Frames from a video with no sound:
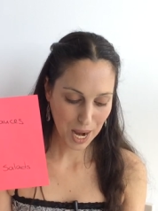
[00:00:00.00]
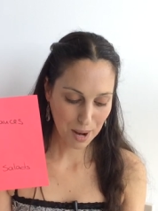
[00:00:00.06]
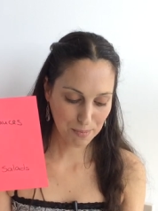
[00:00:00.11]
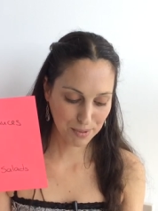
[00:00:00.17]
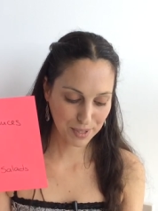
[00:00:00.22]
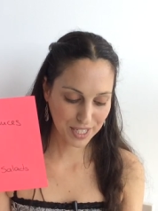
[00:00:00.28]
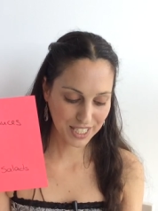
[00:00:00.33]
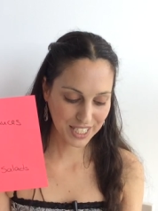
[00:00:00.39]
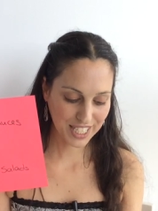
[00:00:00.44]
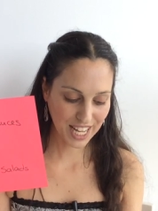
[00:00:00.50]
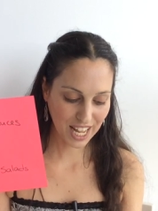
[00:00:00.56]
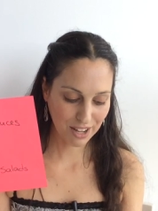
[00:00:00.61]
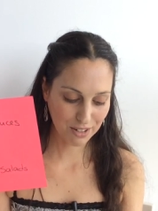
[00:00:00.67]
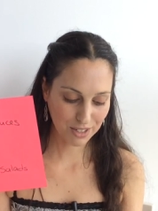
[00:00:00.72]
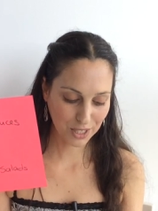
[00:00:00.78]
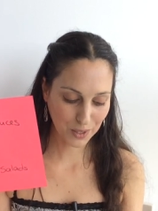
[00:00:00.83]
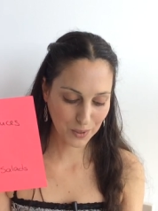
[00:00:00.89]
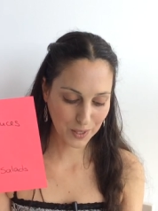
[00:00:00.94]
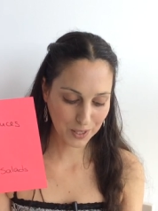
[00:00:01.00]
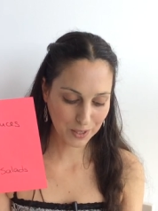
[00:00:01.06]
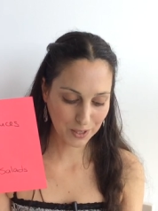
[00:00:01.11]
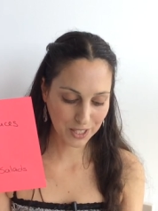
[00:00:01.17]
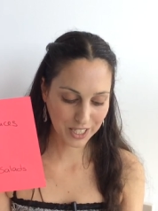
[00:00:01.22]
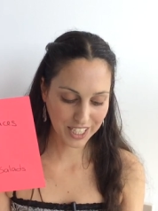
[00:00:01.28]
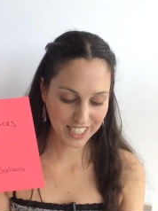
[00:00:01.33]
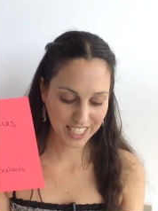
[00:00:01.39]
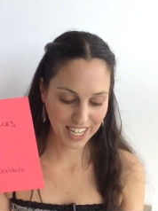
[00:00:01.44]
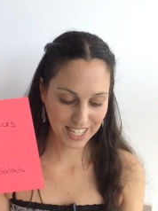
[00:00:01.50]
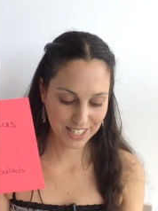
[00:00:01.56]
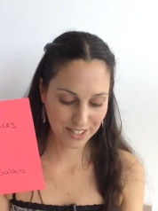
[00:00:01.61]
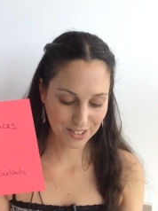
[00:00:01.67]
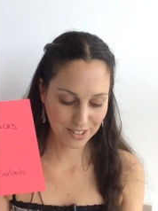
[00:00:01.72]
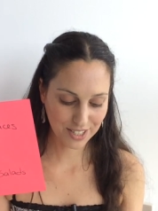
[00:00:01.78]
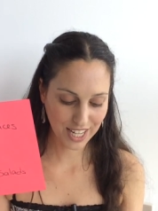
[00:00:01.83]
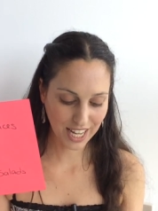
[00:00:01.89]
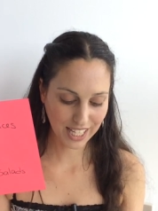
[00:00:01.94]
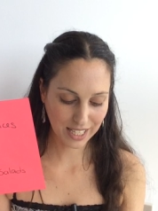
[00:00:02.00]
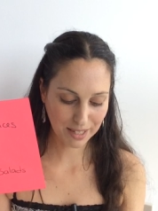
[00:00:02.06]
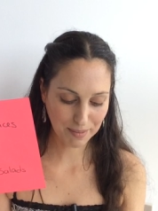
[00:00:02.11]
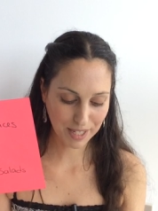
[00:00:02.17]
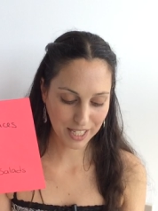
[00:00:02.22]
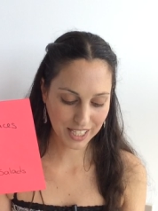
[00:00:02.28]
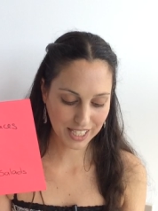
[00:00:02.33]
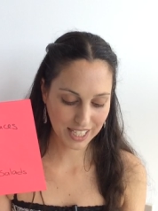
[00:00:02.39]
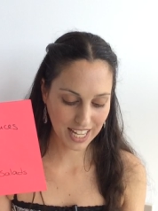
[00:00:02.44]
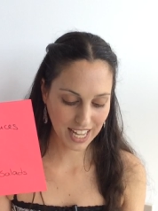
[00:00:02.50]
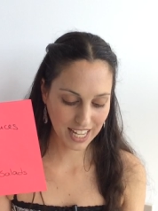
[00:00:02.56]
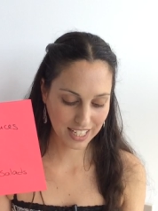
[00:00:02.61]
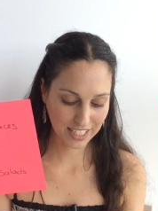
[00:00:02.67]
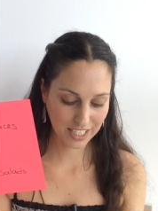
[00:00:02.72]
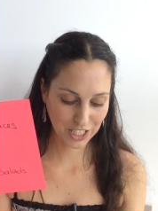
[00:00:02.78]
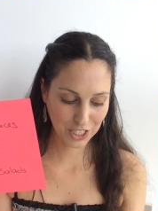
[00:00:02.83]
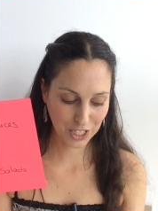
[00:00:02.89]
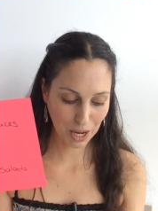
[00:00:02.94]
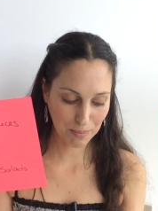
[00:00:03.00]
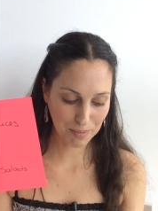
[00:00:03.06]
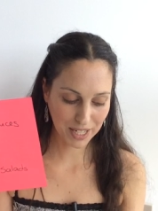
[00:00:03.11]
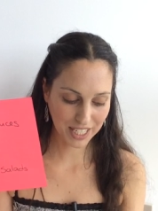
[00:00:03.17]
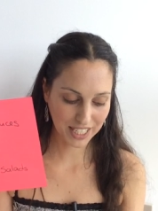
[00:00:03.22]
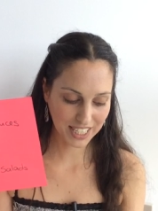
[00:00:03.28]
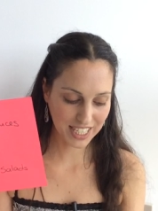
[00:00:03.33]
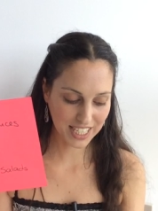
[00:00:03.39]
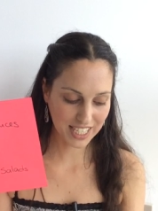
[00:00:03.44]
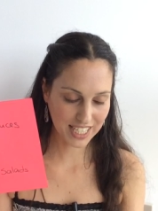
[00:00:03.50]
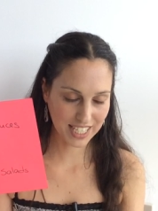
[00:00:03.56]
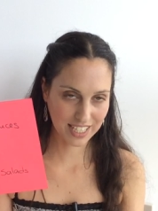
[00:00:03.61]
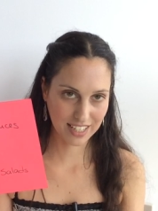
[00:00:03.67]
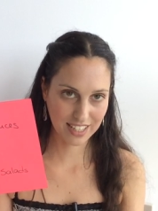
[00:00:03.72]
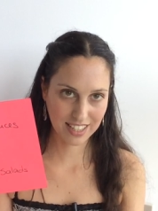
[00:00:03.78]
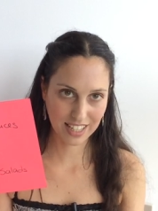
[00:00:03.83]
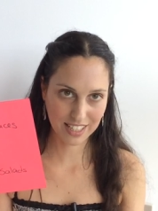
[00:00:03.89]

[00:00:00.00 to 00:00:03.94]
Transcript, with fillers: A printout, quick organizer, daily meal, and shopping list.